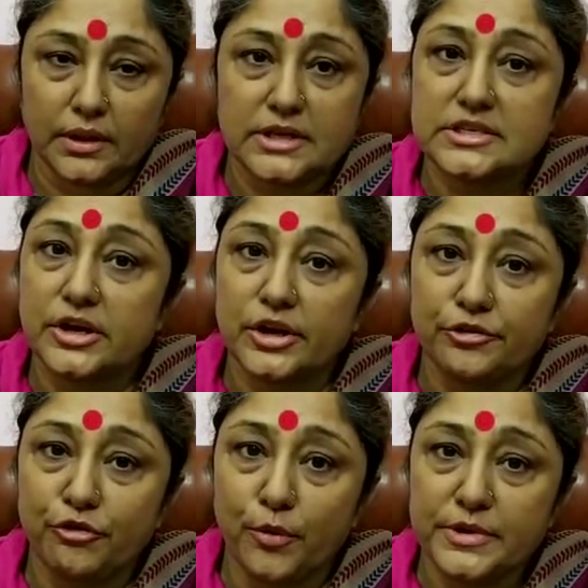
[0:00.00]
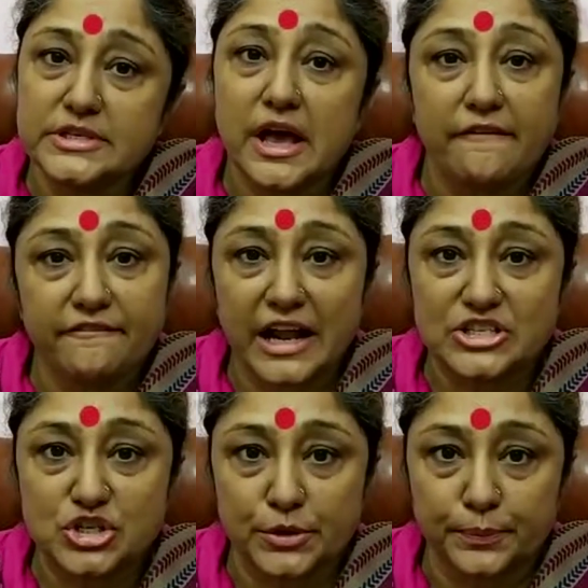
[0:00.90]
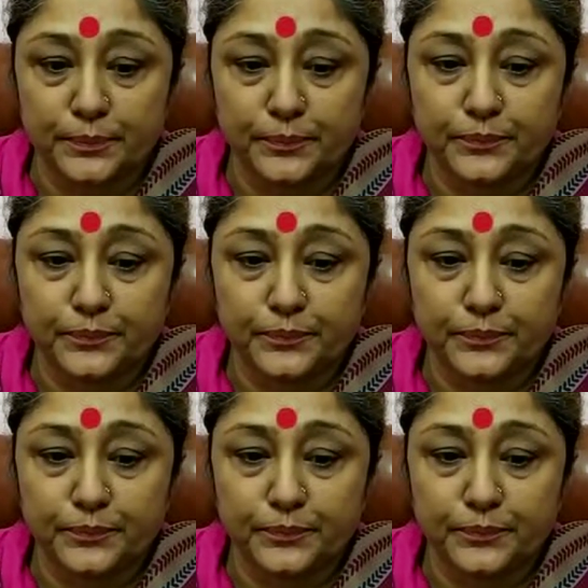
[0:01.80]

The singular form is flagellum.